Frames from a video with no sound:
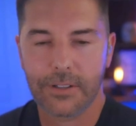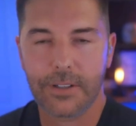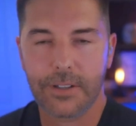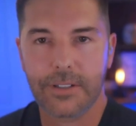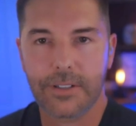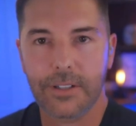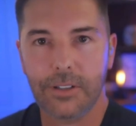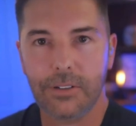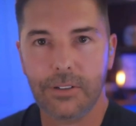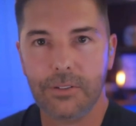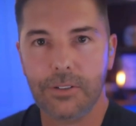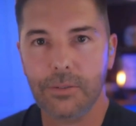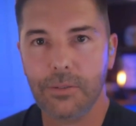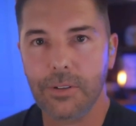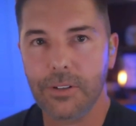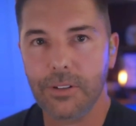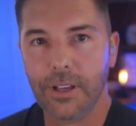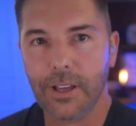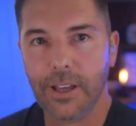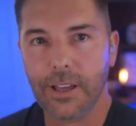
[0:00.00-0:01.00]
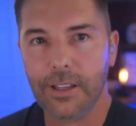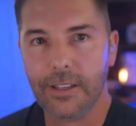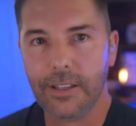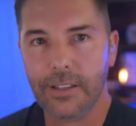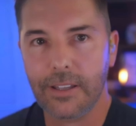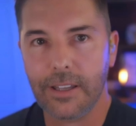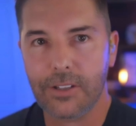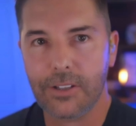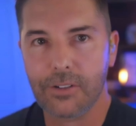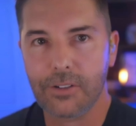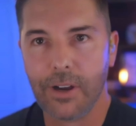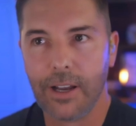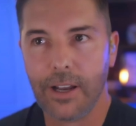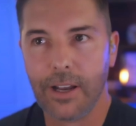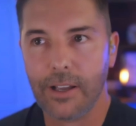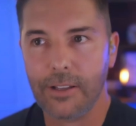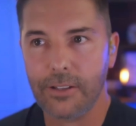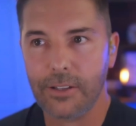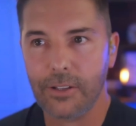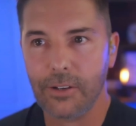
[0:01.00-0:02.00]
to see you doing that and they try
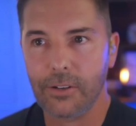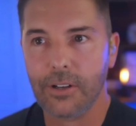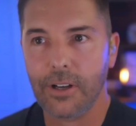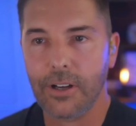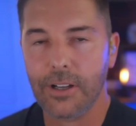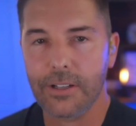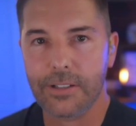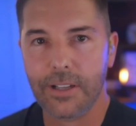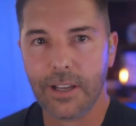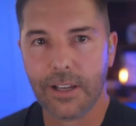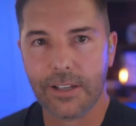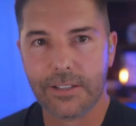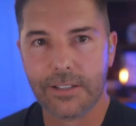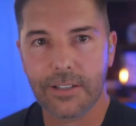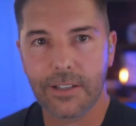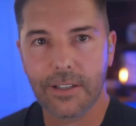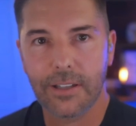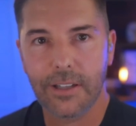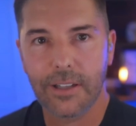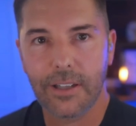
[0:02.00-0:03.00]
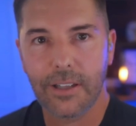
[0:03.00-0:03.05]
it out in their context